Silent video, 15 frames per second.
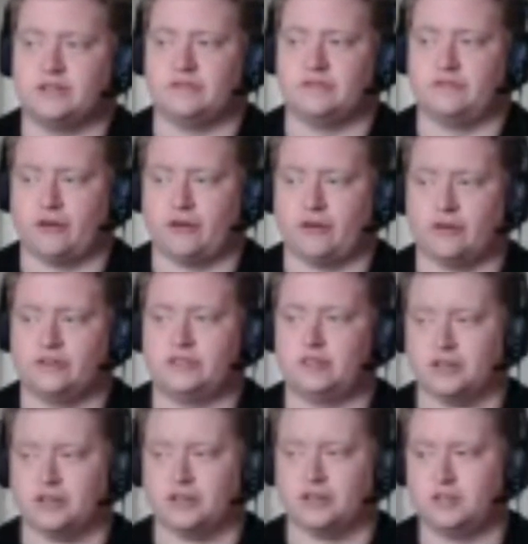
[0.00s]
and forests are
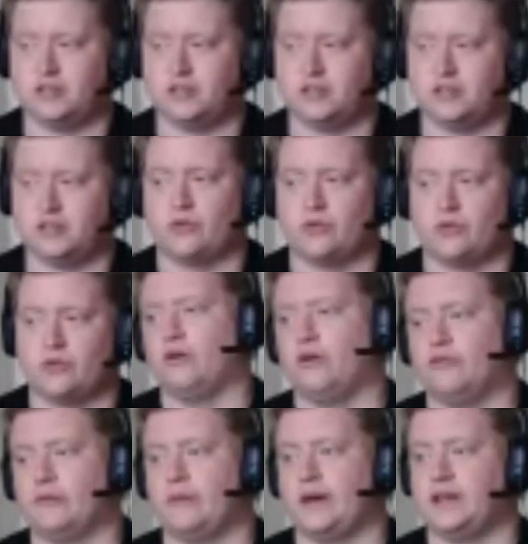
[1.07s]
notoriously
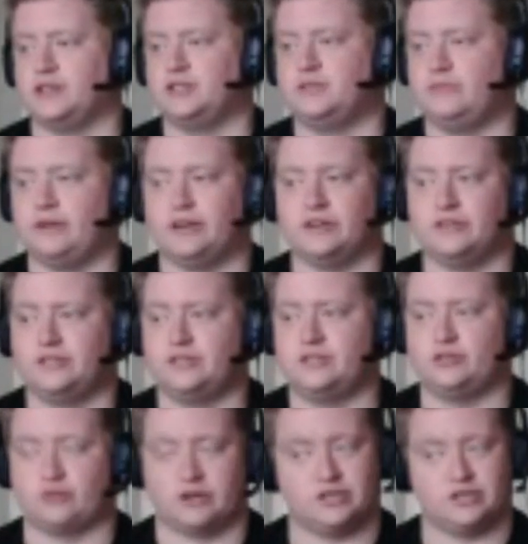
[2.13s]
difficult for mages
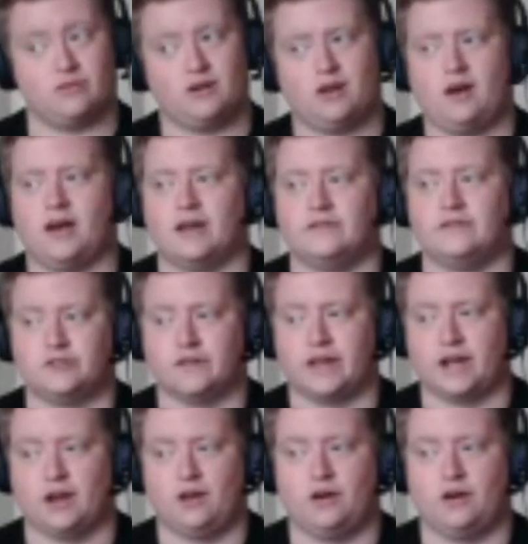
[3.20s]
because trees are alive,
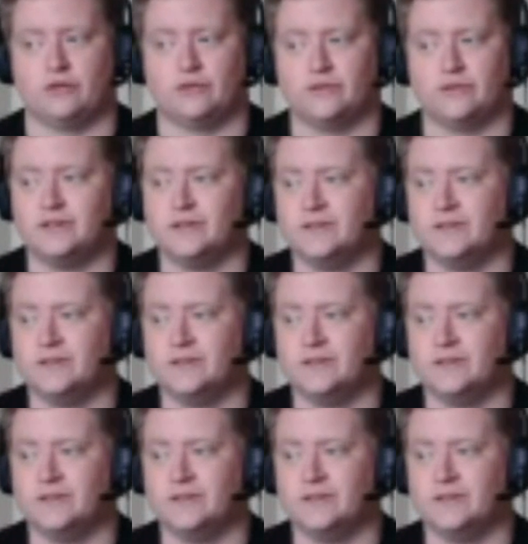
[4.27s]
so they glow.